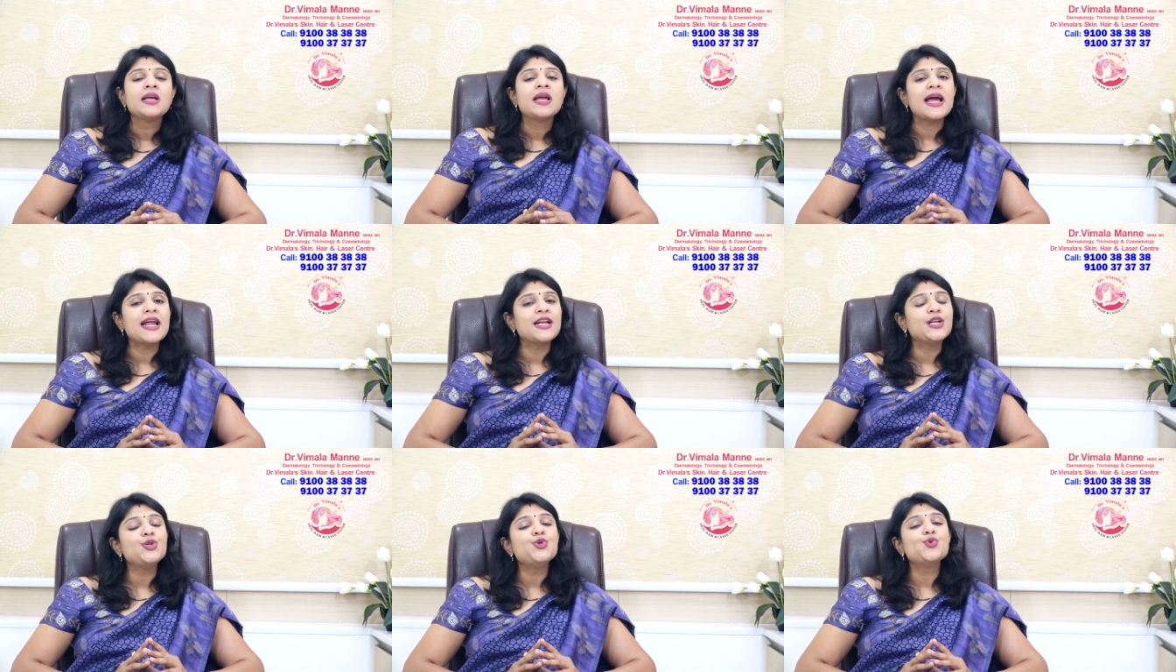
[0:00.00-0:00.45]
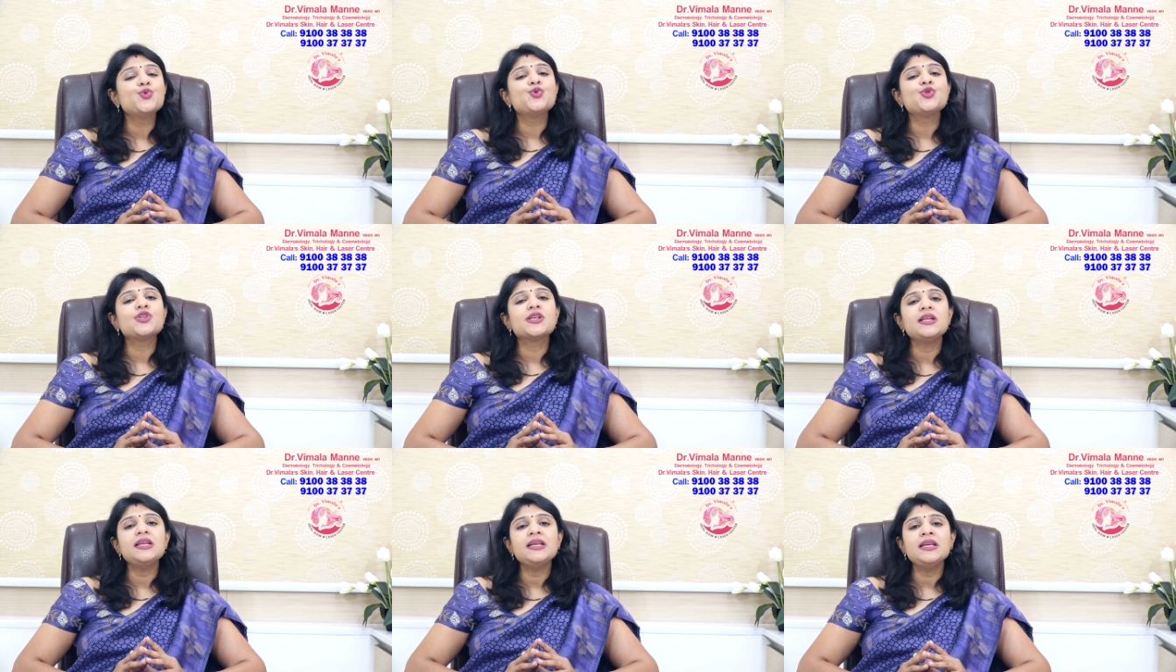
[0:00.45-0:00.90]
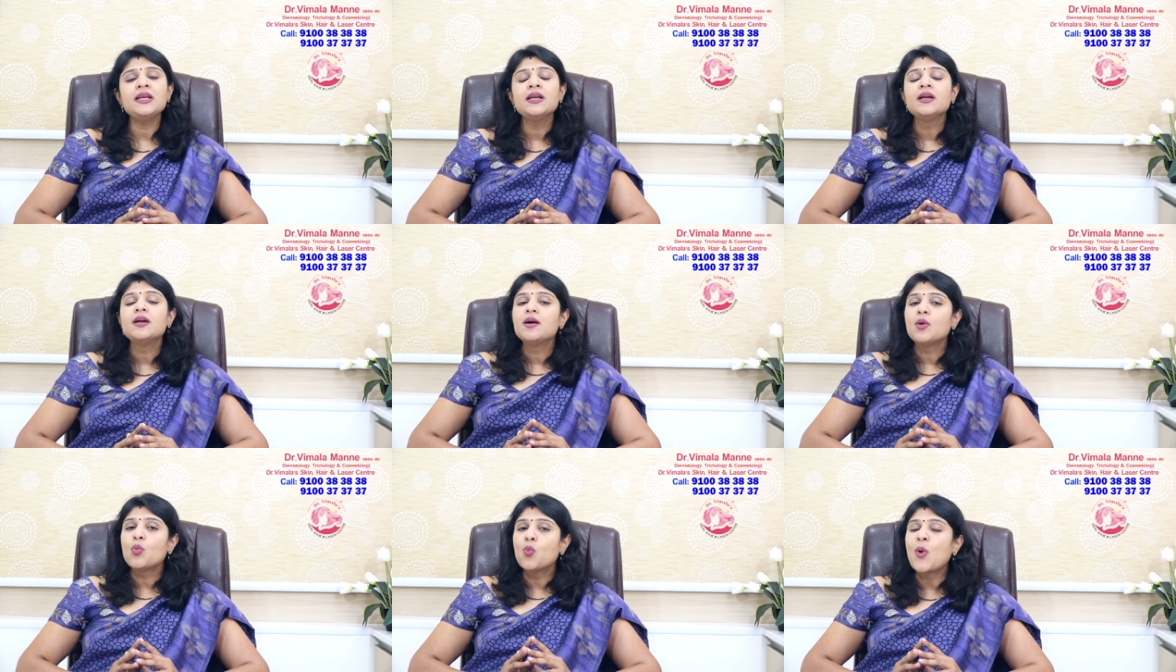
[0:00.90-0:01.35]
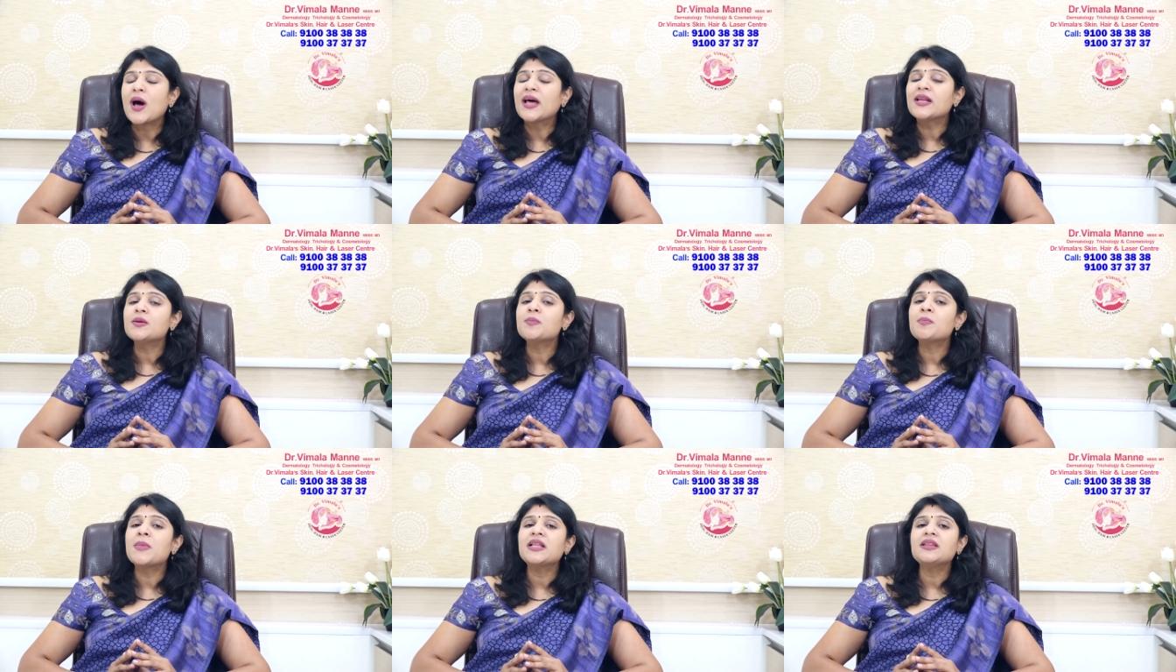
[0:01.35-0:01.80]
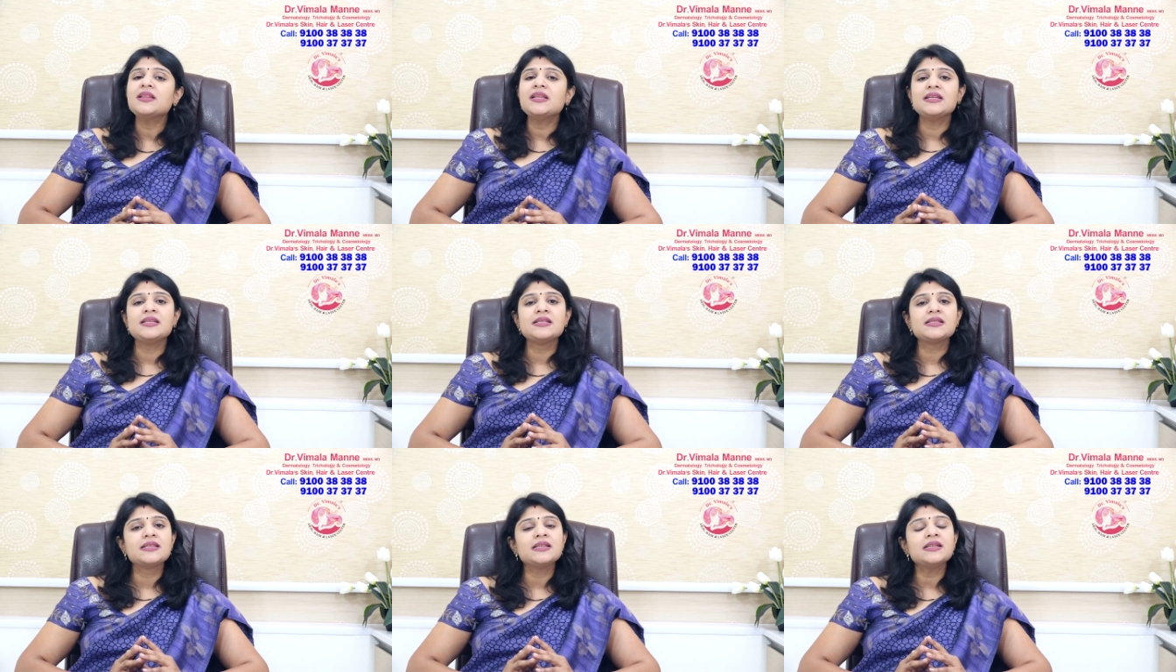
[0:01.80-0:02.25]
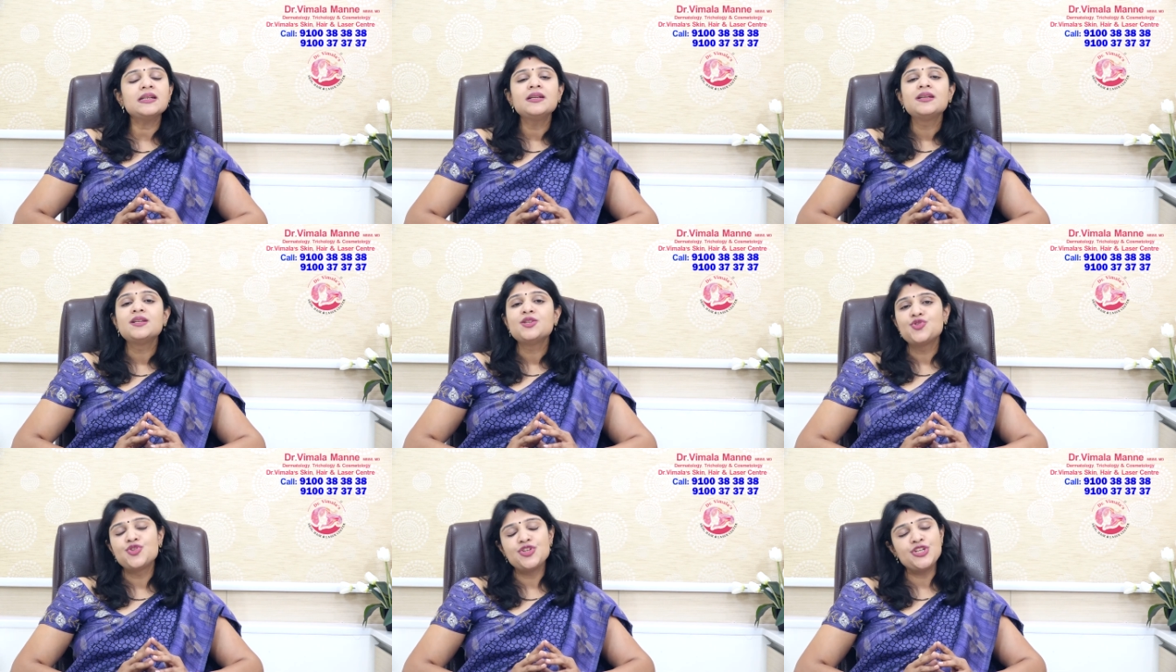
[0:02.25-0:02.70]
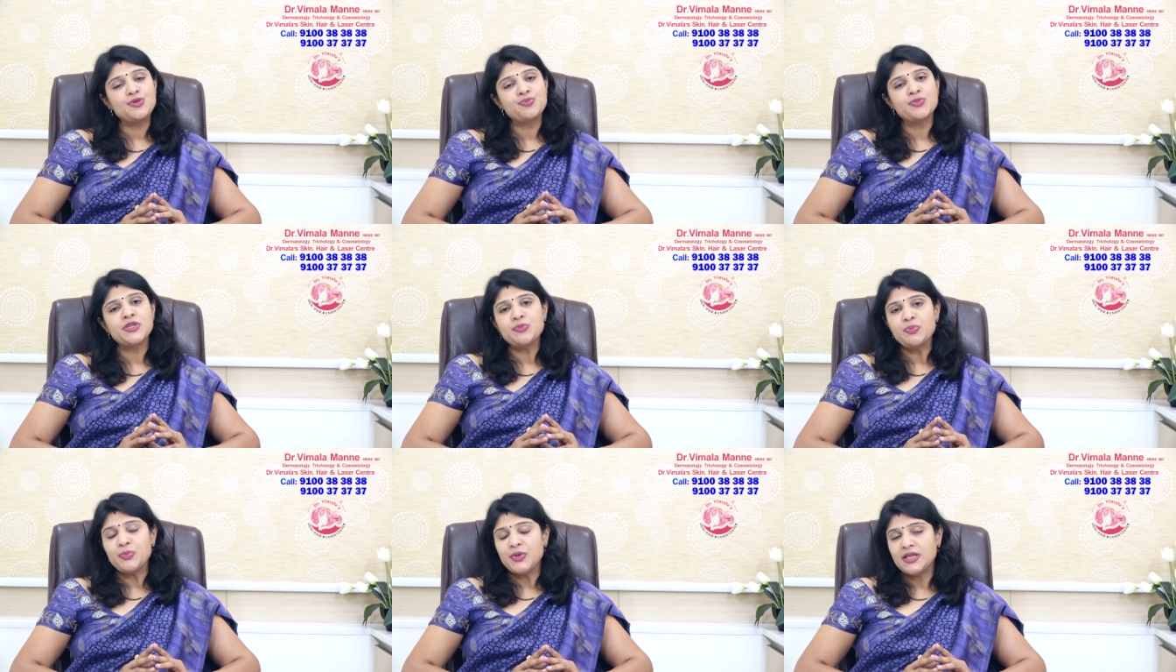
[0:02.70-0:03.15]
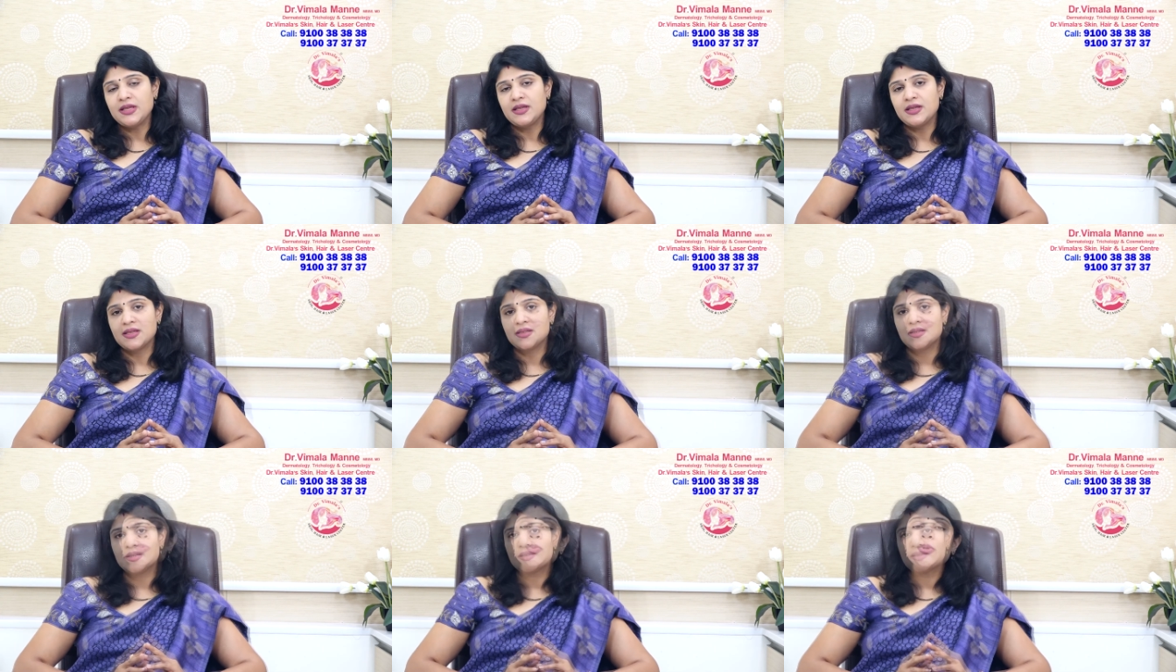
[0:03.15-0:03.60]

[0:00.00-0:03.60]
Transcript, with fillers: and usually one month is the treatment period.